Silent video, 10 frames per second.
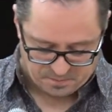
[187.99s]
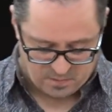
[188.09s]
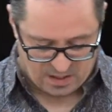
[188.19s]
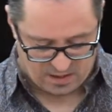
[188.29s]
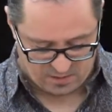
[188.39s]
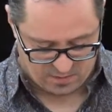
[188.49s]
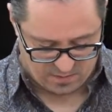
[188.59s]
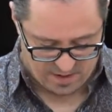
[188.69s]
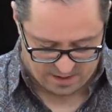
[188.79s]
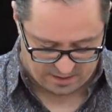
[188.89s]
Because we
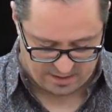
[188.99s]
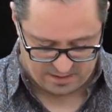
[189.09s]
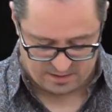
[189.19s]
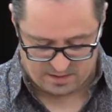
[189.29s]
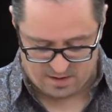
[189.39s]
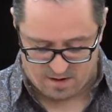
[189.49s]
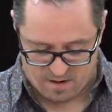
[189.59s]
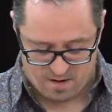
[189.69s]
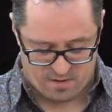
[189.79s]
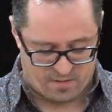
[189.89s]
recognize that there
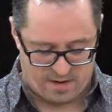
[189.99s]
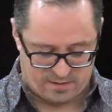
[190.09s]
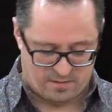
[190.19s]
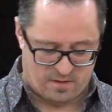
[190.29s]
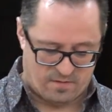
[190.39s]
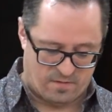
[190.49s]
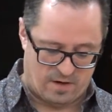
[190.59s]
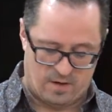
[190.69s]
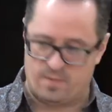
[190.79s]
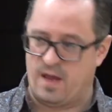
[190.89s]
are threats to our
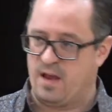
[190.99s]
freedom